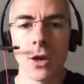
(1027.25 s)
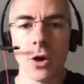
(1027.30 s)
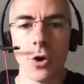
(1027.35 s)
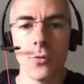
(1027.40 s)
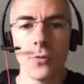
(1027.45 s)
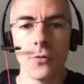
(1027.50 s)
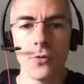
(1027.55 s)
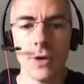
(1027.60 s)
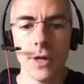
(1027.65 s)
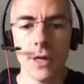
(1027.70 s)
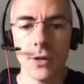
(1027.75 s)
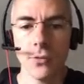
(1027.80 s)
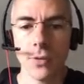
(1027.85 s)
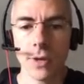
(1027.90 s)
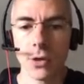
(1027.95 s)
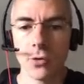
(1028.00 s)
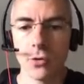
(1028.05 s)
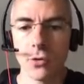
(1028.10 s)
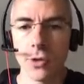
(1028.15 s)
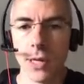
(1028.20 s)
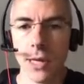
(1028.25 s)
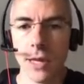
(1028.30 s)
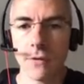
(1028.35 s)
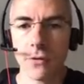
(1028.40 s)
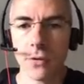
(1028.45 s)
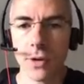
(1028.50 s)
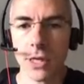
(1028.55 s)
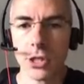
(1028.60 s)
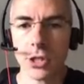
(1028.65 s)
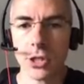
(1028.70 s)
Hopefully, we could
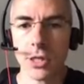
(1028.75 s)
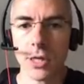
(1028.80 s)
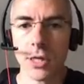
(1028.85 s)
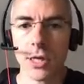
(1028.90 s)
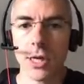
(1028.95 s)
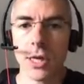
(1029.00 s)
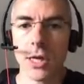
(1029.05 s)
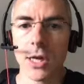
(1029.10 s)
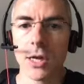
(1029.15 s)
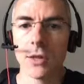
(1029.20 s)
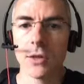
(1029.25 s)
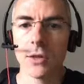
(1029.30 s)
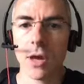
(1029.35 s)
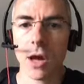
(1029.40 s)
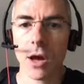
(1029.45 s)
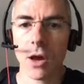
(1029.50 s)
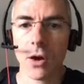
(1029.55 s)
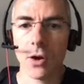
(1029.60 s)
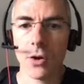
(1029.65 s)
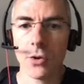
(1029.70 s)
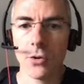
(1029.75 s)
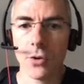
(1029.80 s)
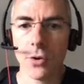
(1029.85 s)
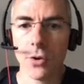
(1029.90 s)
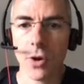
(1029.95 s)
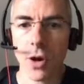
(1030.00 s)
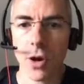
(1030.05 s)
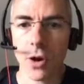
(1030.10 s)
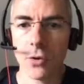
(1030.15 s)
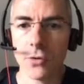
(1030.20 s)
leverage the,
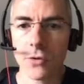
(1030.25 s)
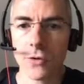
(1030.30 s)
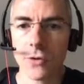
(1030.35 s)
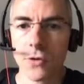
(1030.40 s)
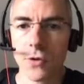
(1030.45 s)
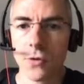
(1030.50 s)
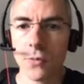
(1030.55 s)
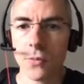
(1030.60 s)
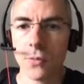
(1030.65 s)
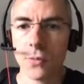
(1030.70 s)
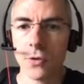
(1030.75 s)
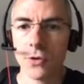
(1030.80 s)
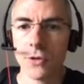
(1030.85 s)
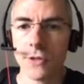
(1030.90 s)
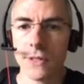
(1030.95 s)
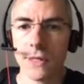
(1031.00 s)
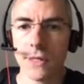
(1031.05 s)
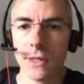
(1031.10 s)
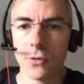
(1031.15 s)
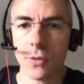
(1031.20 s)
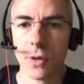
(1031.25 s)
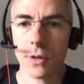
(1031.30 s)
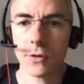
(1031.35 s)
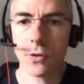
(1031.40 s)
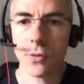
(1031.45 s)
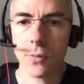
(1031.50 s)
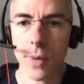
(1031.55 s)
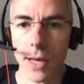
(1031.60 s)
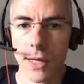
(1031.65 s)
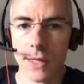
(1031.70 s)
the awesome Lucene
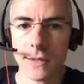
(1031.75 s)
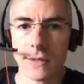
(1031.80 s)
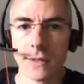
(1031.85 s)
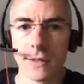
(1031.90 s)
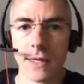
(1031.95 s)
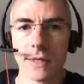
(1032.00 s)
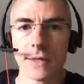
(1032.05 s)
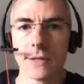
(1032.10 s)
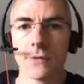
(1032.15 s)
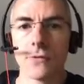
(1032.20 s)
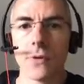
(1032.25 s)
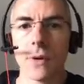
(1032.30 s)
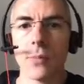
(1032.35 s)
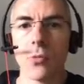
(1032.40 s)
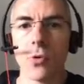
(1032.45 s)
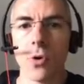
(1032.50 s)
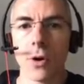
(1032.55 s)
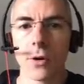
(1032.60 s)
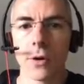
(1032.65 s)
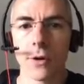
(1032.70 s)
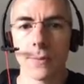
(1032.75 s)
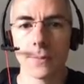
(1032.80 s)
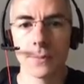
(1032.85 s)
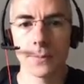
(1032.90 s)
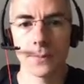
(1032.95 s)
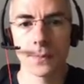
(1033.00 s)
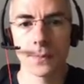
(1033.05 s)
randomized test framework.